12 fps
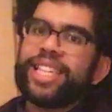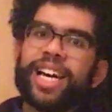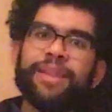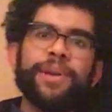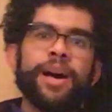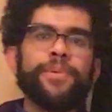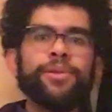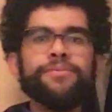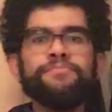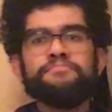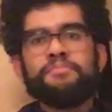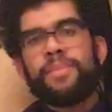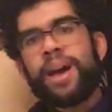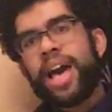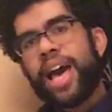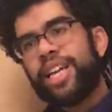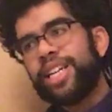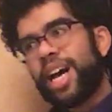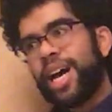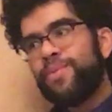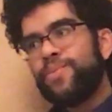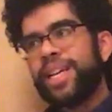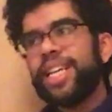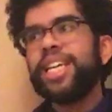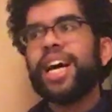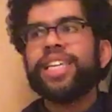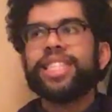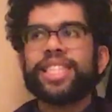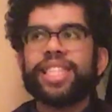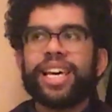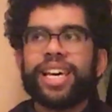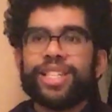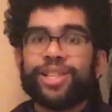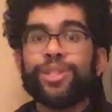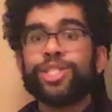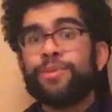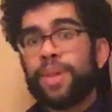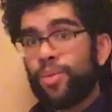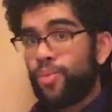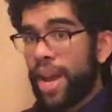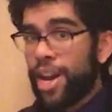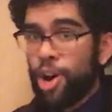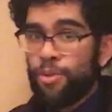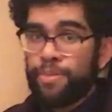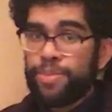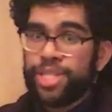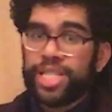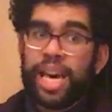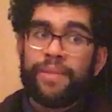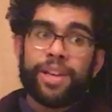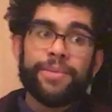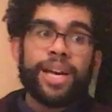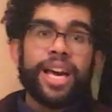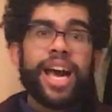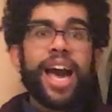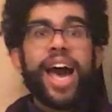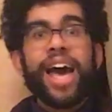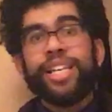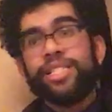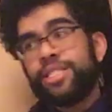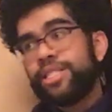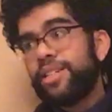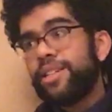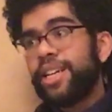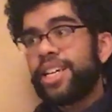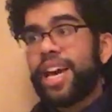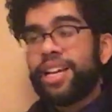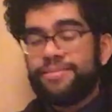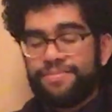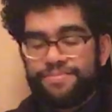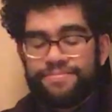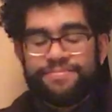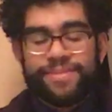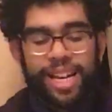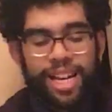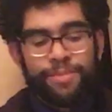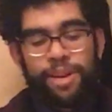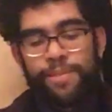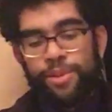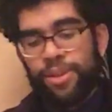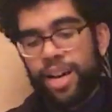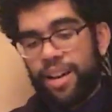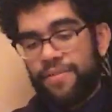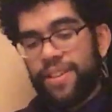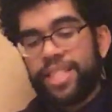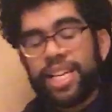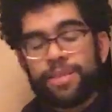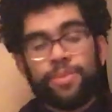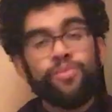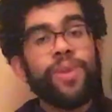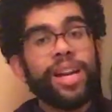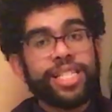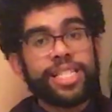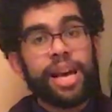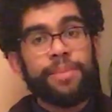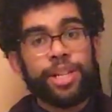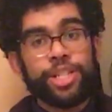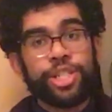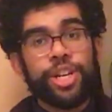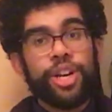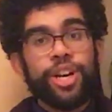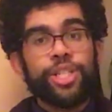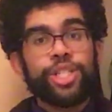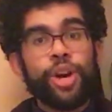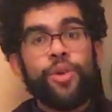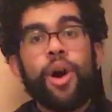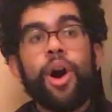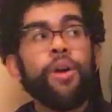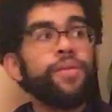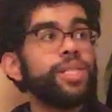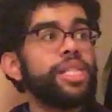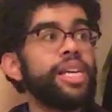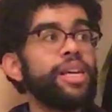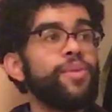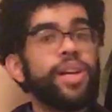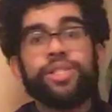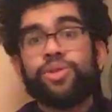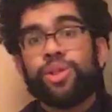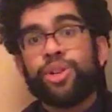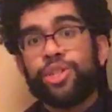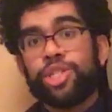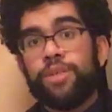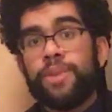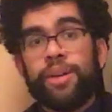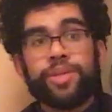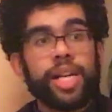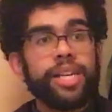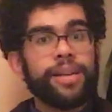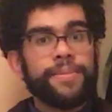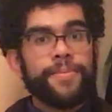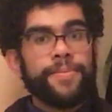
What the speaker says: the colour purple, and I really like the costume that Ray Holman put together, and again, I like purple, and I think that's been well established. So obviously, when I saw the costume, I was like,